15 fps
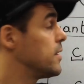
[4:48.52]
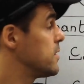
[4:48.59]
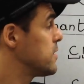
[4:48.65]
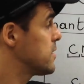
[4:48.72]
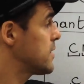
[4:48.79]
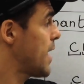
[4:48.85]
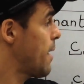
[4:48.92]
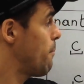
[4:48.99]

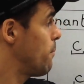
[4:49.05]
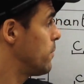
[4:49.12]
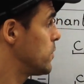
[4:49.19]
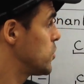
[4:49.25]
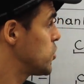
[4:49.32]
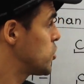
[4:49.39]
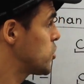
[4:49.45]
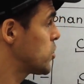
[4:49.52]

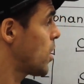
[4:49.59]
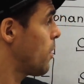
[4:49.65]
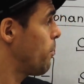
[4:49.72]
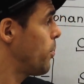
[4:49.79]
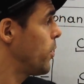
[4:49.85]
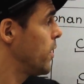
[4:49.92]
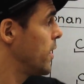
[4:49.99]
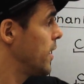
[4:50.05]
stop,
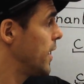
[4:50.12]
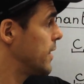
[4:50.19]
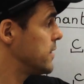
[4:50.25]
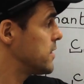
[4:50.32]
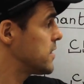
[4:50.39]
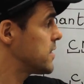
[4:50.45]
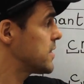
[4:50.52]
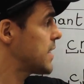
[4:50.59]

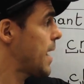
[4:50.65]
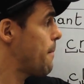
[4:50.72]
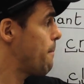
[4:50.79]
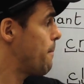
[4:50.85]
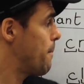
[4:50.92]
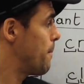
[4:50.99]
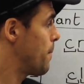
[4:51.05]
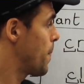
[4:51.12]
and
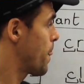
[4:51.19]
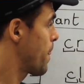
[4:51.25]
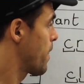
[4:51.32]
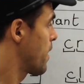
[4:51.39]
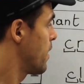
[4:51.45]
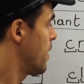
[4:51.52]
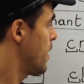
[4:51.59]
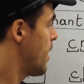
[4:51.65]
stem.
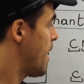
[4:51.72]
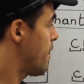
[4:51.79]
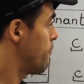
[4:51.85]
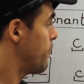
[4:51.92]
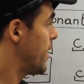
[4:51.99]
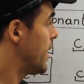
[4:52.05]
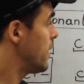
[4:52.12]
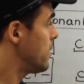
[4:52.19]

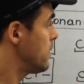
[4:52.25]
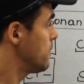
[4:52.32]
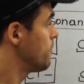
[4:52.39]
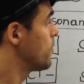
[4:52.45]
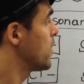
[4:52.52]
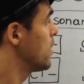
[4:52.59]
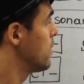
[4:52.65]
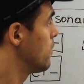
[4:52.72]
FL.
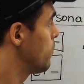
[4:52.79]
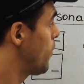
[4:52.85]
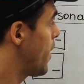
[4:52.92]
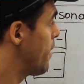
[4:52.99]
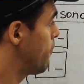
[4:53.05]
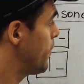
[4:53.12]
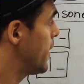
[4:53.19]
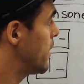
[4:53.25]
For
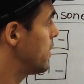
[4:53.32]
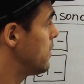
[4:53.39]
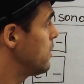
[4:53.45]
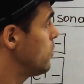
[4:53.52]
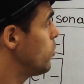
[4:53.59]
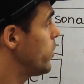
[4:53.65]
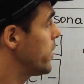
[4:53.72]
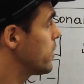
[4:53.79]

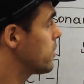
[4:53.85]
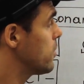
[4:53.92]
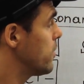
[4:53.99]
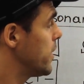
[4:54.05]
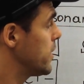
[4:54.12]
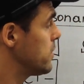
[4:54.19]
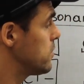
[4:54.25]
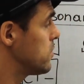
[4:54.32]
FL, we are
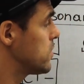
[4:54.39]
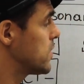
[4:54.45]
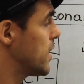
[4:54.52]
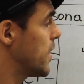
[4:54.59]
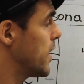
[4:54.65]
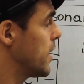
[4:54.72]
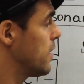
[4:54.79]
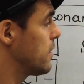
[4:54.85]
going to
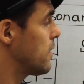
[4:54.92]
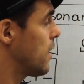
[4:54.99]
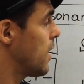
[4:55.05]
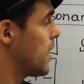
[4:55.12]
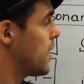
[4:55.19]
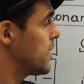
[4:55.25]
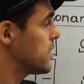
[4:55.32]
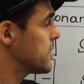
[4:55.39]
say the
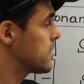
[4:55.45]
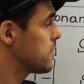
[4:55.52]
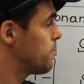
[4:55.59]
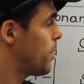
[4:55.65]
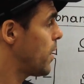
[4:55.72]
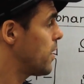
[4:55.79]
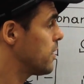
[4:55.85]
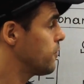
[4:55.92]
last
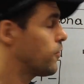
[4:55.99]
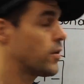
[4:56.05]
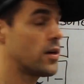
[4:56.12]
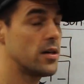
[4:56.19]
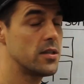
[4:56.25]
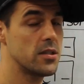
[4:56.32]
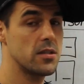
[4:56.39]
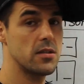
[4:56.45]
part
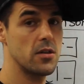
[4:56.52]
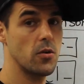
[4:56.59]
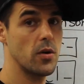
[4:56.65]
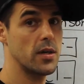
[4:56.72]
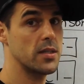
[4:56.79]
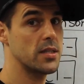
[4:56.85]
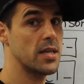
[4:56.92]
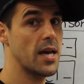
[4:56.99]
first. So we're going
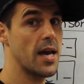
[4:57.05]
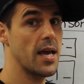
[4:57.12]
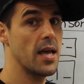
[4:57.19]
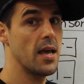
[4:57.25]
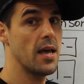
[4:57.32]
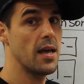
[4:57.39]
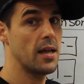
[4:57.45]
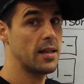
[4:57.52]
to say
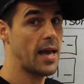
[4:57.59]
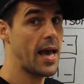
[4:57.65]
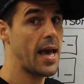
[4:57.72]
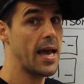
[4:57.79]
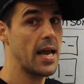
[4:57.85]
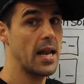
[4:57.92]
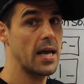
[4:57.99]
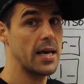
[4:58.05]
the
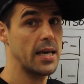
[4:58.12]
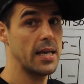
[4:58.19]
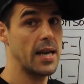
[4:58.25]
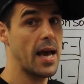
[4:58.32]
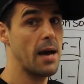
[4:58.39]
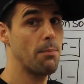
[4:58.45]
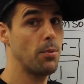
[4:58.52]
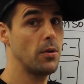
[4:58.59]
A like in
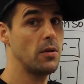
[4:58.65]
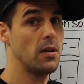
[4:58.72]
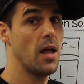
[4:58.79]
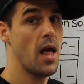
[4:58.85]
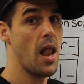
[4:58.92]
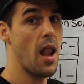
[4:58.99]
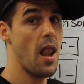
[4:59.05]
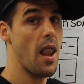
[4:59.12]
apple,
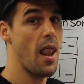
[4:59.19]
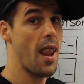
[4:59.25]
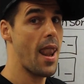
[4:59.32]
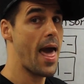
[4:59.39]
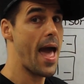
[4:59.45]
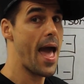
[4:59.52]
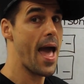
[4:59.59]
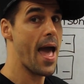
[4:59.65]

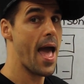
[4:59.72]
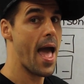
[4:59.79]
la,